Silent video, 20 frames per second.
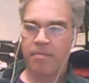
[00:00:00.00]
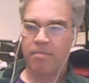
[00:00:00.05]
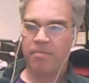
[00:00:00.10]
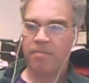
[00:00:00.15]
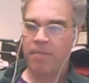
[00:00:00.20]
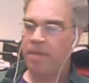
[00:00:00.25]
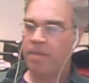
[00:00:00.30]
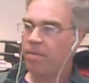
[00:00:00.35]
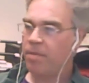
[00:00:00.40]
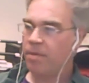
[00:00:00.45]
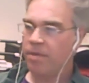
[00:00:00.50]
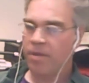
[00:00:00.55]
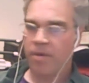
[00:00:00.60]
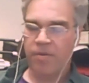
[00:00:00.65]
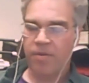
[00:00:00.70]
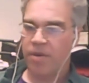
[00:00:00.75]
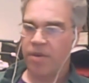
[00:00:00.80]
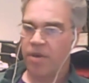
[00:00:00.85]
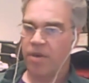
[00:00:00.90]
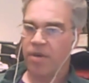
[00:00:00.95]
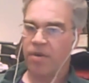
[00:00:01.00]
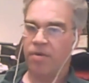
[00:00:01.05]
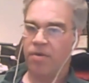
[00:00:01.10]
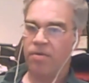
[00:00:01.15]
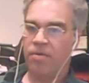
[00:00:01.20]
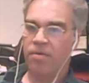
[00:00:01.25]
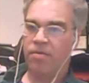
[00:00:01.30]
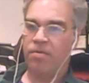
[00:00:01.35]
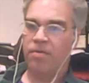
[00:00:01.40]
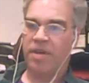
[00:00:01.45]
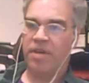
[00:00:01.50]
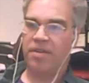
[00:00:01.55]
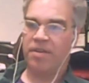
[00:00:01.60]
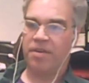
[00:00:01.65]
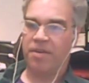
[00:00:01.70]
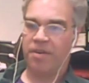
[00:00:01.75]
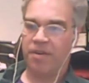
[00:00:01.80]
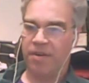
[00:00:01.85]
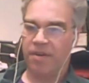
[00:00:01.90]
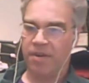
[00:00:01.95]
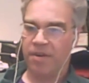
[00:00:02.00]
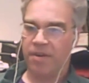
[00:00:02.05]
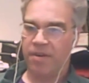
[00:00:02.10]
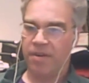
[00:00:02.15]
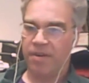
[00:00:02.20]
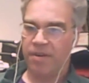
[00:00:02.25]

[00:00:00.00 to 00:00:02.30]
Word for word: People don't know whether,